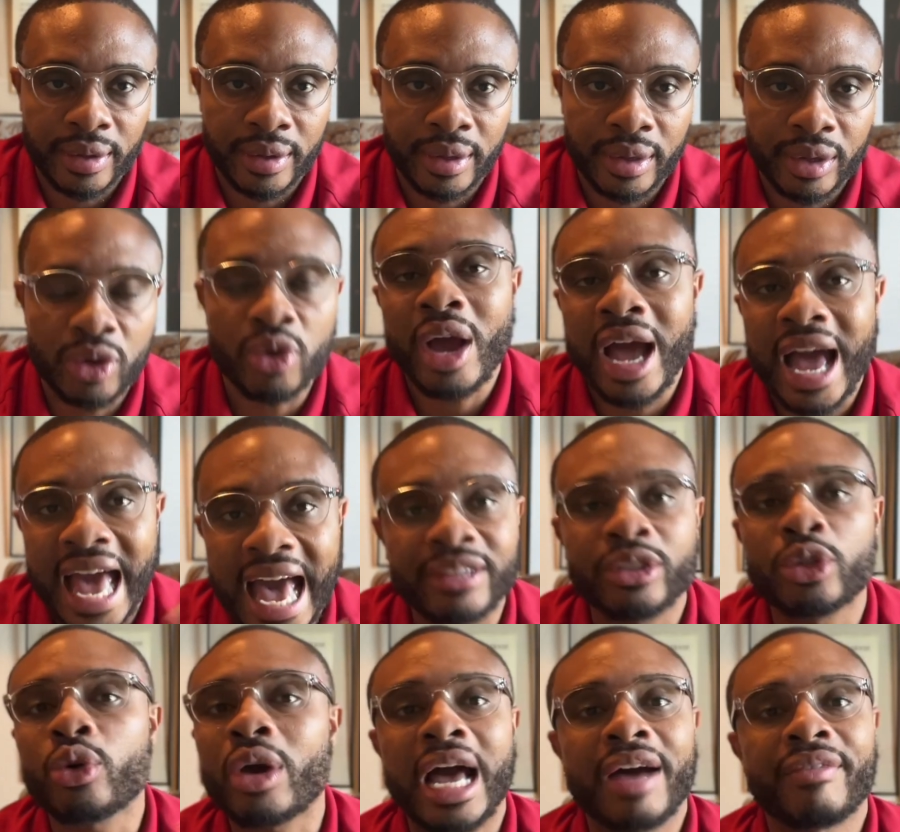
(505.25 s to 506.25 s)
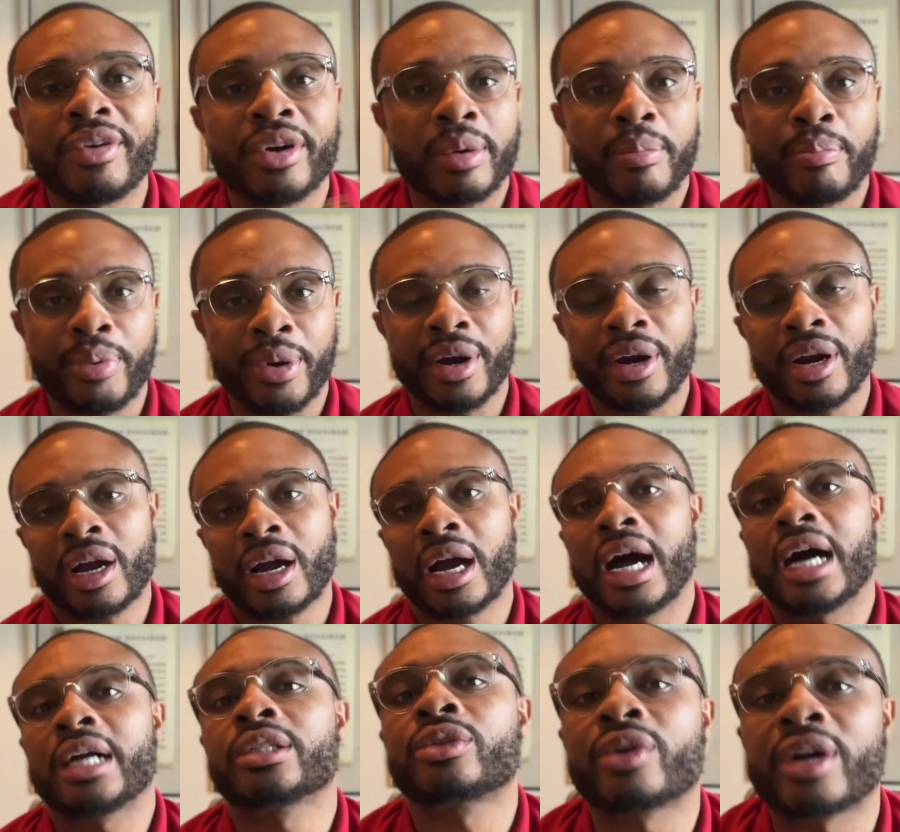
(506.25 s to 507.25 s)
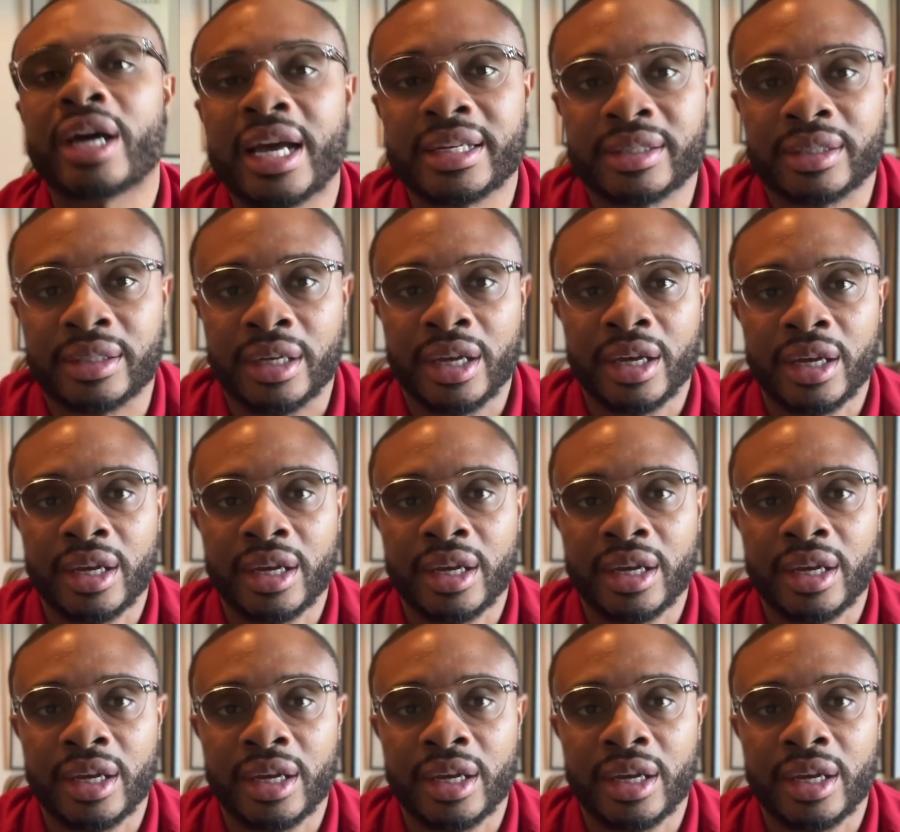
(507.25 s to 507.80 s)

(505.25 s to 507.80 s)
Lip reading: You had to have a compare and contrast.